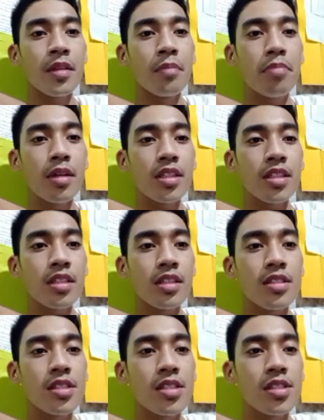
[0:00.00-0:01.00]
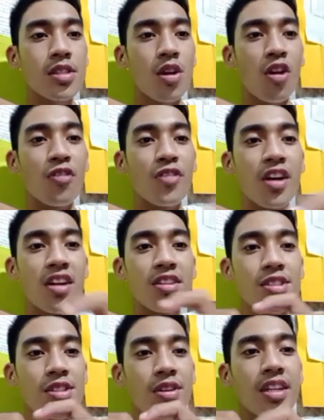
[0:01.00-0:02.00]
but consists of
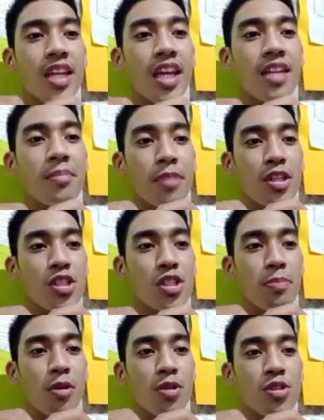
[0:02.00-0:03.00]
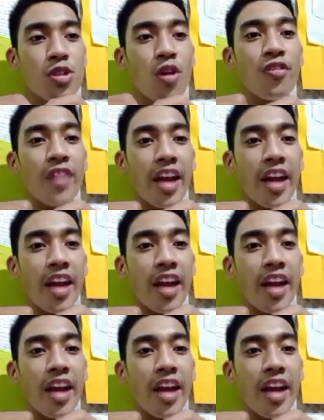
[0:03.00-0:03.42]
certain principles of